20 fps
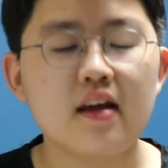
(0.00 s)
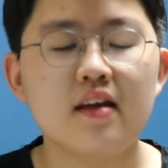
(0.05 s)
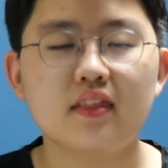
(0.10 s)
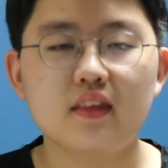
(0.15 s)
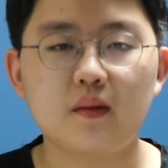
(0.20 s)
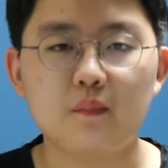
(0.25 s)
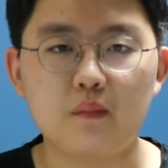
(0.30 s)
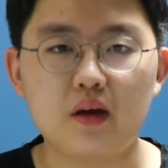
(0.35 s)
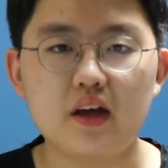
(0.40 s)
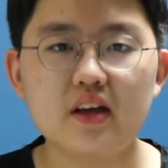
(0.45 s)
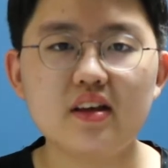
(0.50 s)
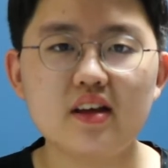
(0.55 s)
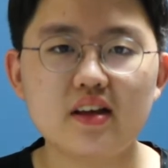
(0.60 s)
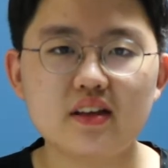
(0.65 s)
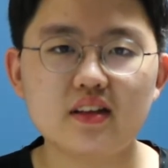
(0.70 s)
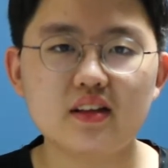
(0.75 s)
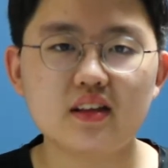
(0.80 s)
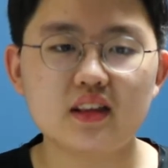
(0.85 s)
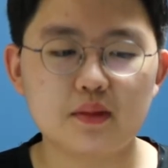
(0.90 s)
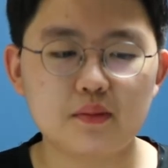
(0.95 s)
The May
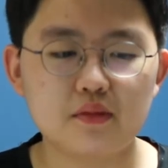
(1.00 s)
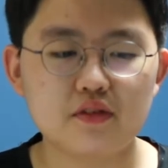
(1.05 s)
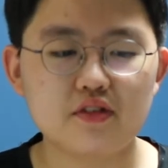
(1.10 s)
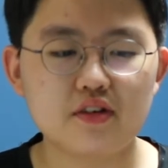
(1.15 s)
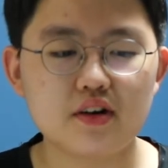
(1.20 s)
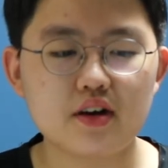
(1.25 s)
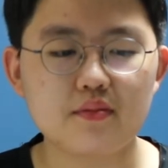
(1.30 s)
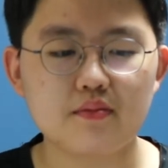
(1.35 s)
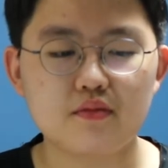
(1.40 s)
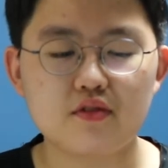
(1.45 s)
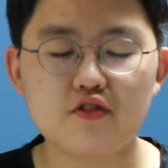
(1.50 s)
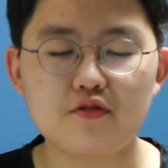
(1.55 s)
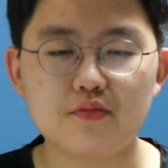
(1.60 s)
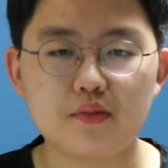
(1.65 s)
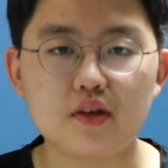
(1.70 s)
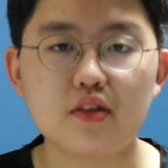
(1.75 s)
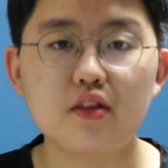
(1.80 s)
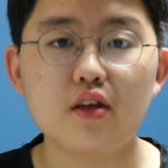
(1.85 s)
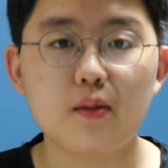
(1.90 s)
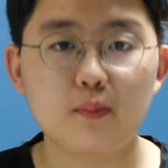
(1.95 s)
18 Democratic
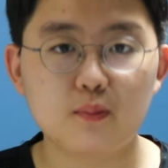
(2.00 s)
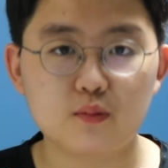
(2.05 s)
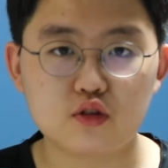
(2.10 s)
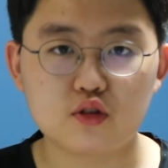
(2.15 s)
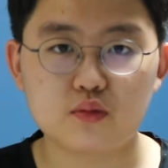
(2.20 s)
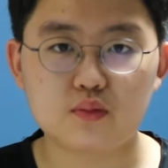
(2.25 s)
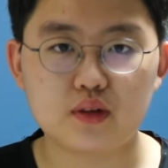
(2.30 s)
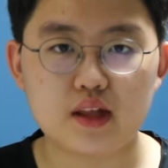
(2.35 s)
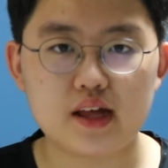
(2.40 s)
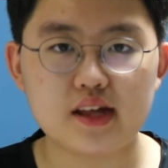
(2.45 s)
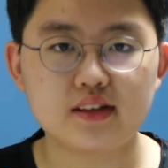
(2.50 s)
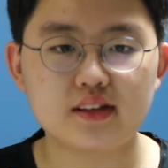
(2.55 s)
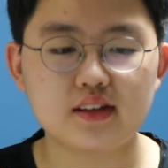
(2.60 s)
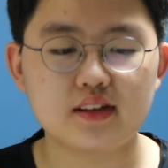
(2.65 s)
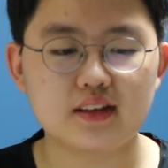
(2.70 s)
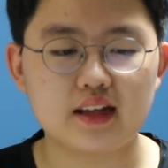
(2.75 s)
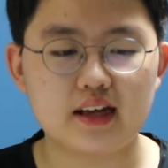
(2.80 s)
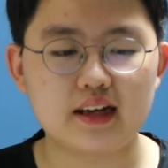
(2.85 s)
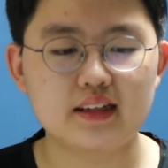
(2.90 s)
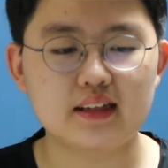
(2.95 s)
Movement took place
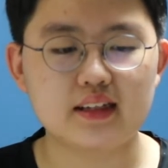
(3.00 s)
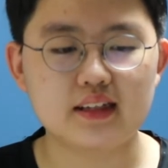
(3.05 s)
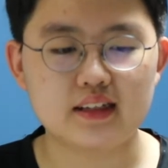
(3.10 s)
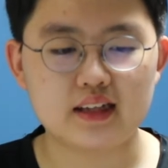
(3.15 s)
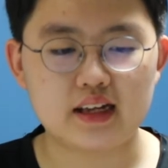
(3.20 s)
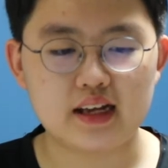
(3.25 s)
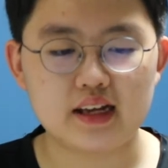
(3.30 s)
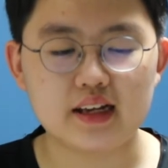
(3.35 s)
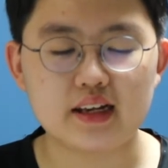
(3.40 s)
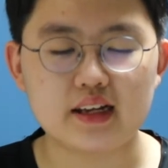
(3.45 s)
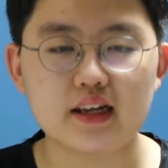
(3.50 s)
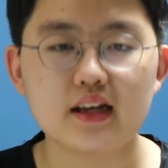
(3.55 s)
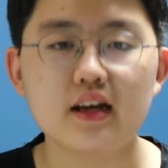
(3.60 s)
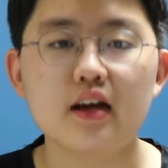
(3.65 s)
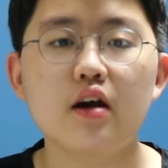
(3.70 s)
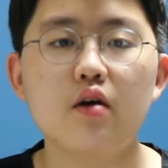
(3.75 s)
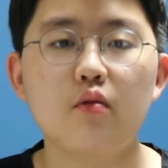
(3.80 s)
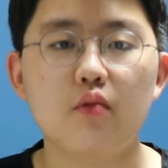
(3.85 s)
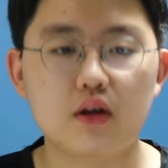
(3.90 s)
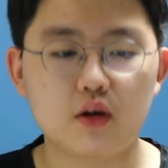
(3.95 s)
in 1980
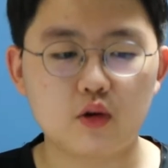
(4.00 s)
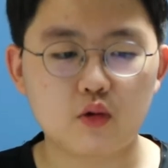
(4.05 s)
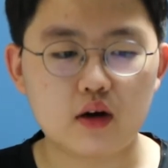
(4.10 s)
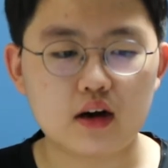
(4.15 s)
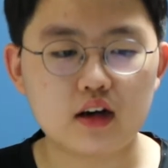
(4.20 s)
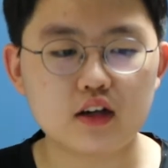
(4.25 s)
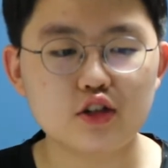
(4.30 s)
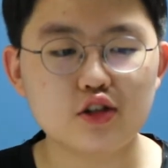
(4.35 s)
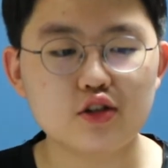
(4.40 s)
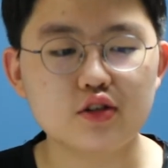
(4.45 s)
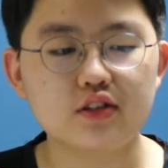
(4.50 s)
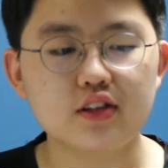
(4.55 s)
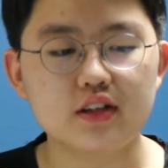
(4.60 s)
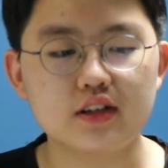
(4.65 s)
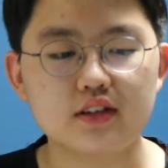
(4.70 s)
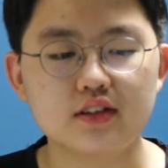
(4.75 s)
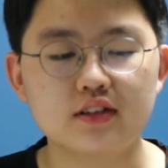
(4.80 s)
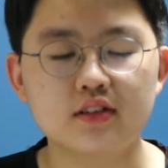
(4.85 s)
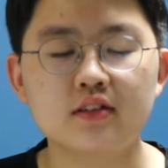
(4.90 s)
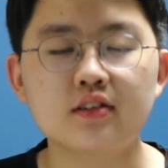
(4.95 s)
when Gwangju
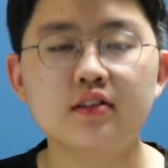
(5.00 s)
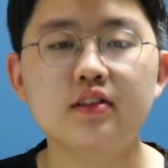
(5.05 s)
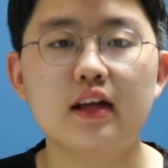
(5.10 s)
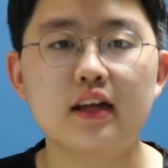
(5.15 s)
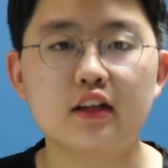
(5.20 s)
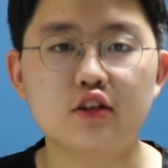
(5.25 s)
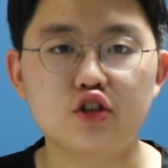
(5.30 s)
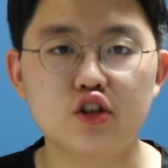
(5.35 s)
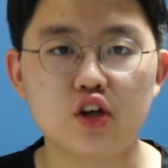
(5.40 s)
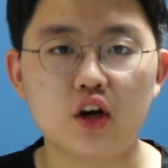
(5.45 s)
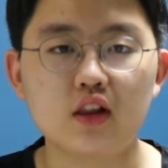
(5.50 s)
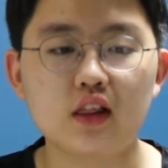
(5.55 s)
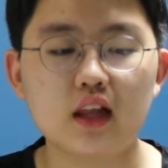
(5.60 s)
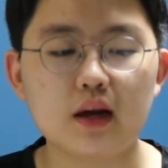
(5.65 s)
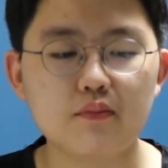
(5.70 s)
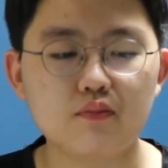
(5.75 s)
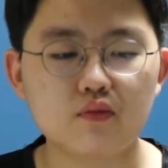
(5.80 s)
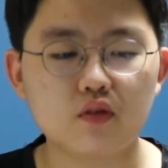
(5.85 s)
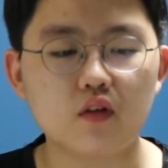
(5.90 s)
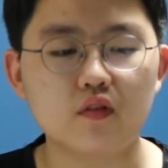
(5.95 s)
citizens and
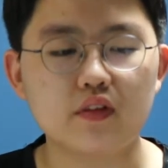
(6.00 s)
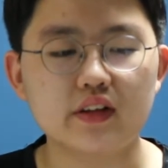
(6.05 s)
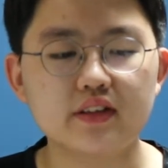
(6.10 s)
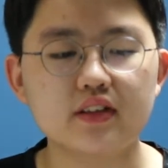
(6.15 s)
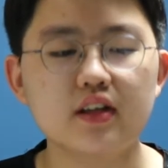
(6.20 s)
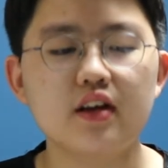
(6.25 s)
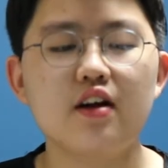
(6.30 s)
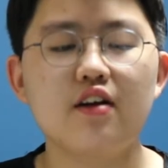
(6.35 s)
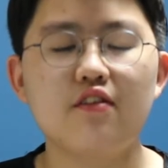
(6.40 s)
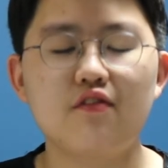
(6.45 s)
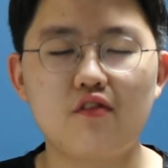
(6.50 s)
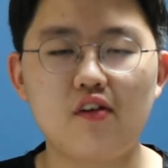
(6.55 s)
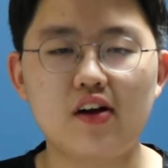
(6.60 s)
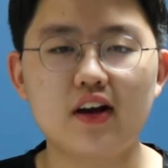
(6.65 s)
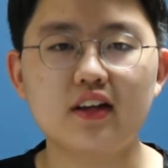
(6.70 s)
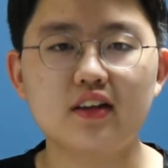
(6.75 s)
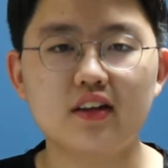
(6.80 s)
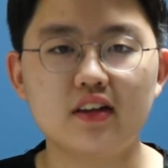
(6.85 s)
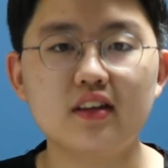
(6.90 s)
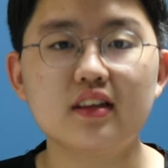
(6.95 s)
Jeolla Province
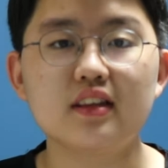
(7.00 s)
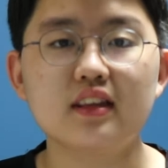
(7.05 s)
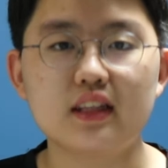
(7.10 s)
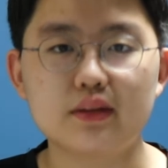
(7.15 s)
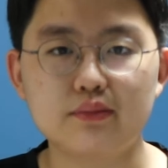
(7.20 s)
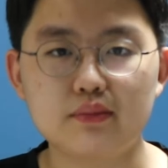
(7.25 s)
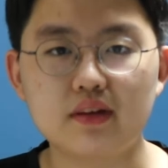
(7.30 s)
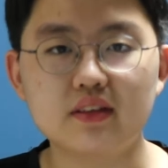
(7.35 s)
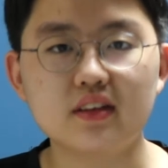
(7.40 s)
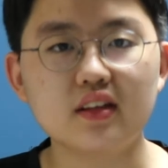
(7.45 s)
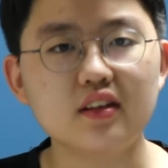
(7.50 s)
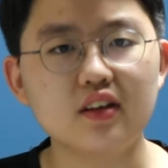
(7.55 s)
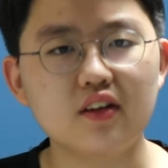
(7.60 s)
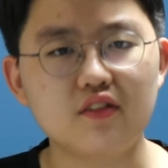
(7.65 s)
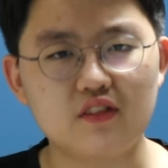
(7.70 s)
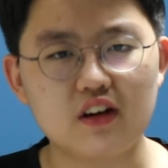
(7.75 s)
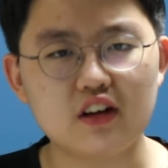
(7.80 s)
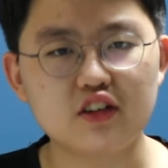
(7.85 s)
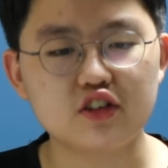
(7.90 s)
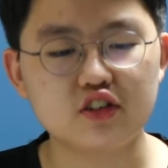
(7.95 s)
residents demanded the
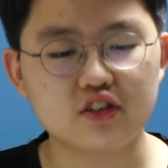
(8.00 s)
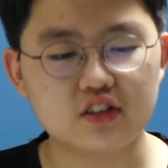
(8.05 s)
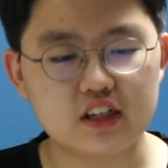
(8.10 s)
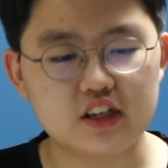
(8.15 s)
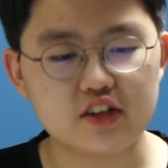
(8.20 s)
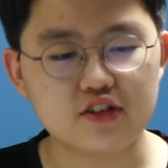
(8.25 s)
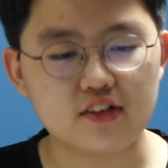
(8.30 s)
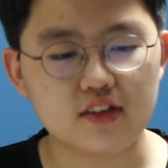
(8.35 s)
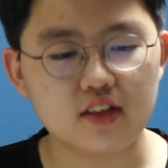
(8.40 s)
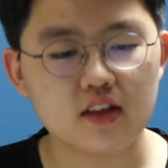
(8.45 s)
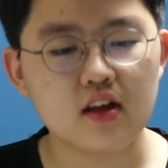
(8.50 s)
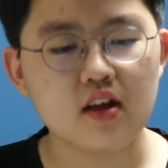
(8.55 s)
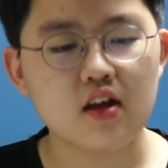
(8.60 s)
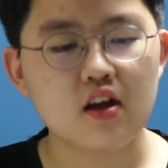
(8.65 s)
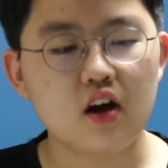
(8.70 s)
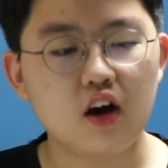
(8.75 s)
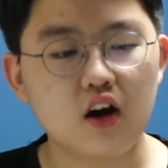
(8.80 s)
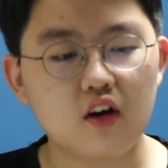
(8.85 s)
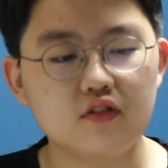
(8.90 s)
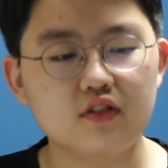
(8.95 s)
resignation
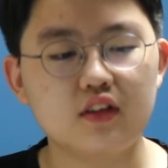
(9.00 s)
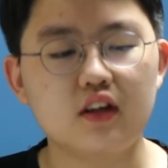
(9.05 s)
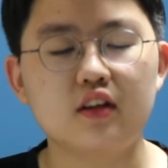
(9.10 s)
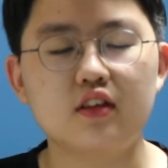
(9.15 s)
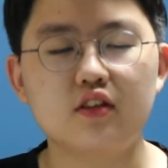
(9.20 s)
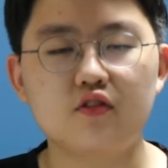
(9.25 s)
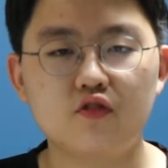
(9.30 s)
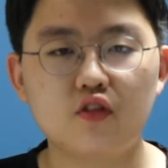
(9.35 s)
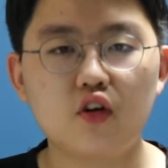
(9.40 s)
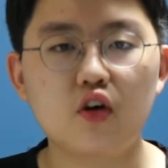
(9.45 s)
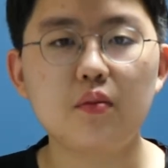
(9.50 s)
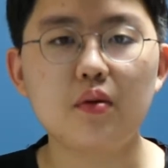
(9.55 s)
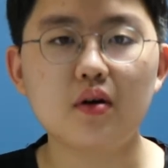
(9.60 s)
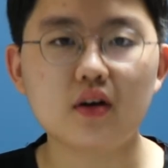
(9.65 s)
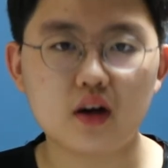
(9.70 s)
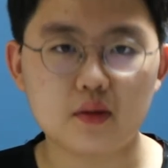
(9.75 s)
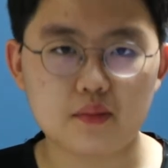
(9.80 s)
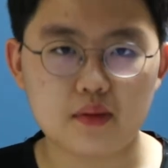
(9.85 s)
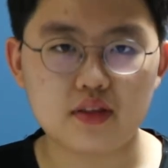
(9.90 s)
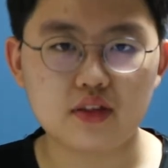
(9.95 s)
of the former
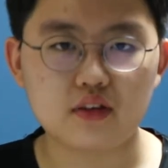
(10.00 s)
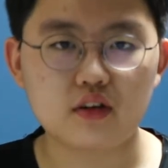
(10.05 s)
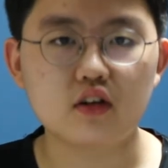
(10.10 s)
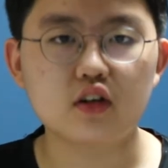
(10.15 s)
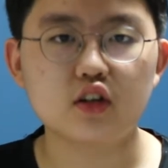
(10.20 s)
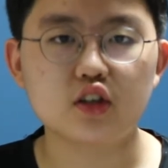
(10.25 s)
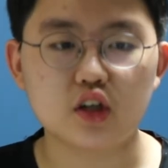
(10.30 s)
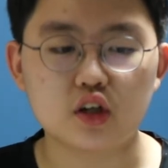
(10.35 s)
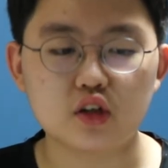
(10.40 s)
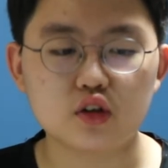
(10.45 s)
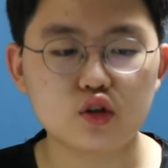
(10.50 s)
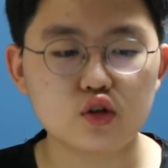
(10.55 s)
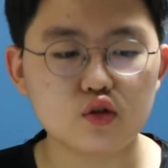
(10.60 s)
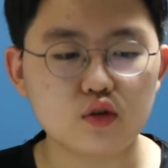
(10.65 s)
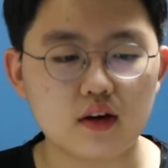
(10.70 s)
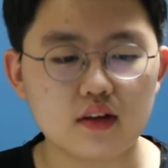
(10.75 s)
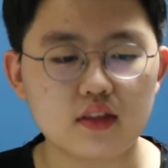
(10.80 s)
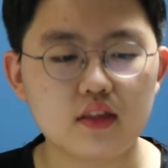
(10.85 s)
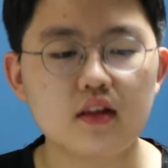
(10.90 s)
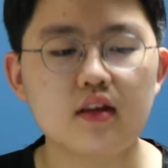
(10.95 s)
commander Jeon
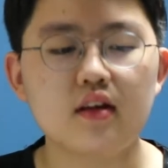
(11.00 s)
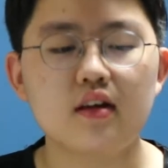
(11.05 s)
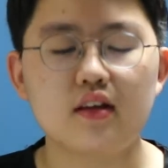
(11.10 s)
Do-hwan,